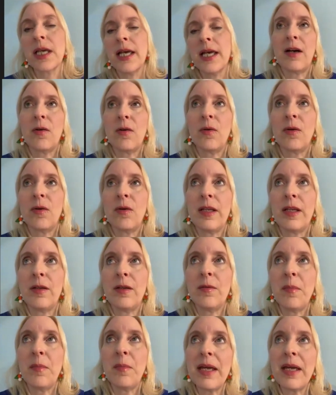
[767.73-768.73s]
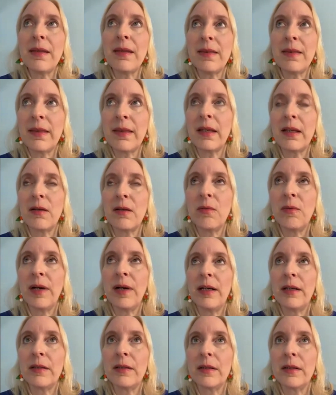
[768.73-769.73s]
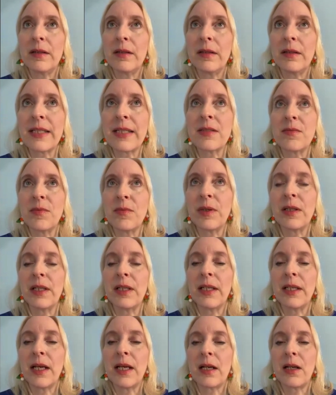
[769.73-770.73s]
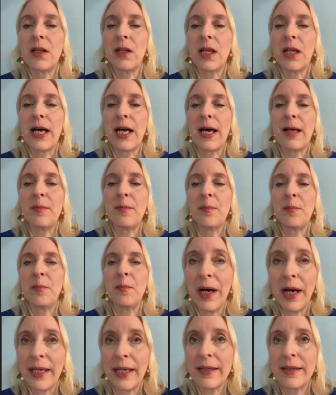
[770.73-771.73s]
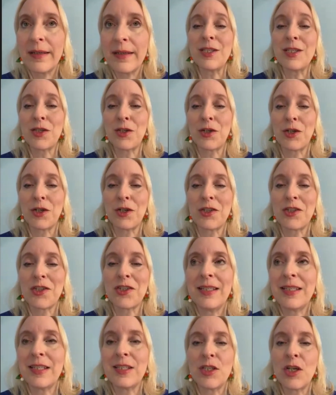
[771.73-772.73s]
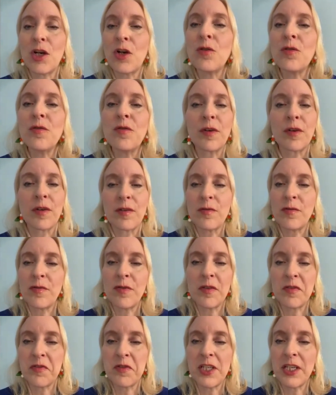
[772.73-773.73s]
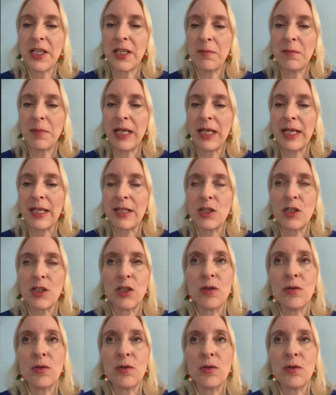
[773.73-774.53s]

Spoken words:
Now, you may think, well, that's really not a lot, but research isn't over in 15 minutes.